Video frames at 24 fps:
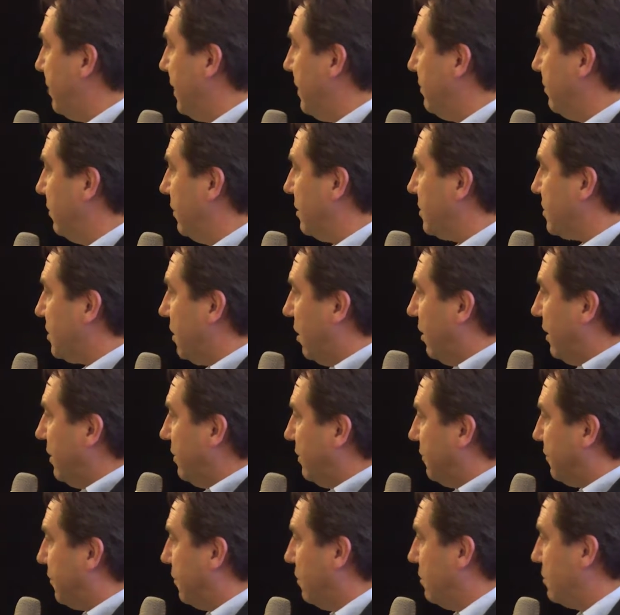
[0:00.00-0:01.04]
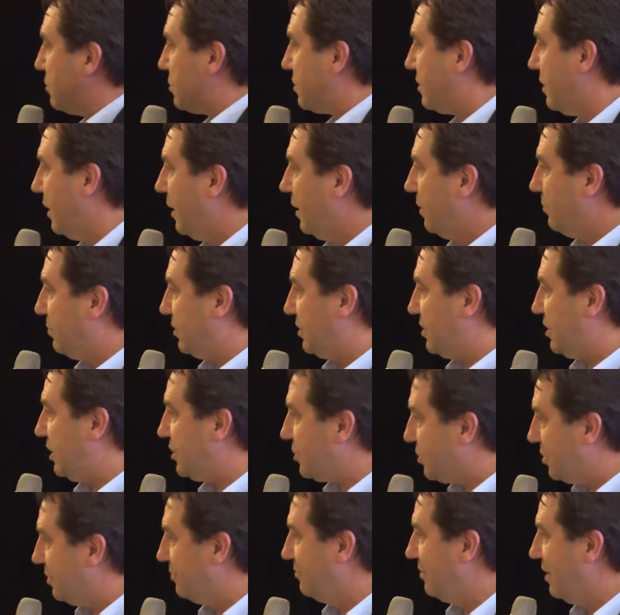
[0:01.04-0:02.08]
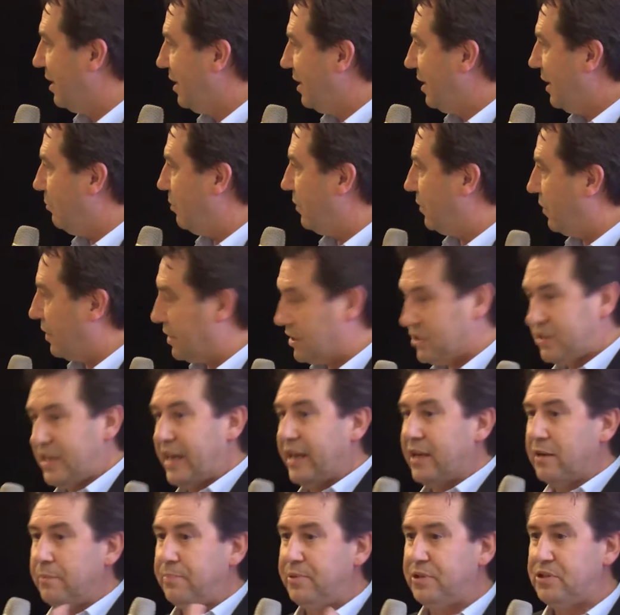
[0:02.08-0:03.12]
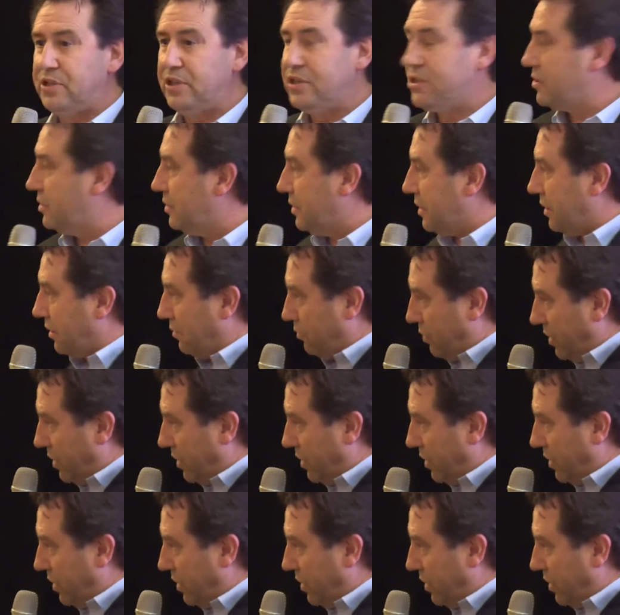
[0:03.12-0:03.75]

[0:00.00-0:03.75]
people that signed the first petition, and we've got a second petition,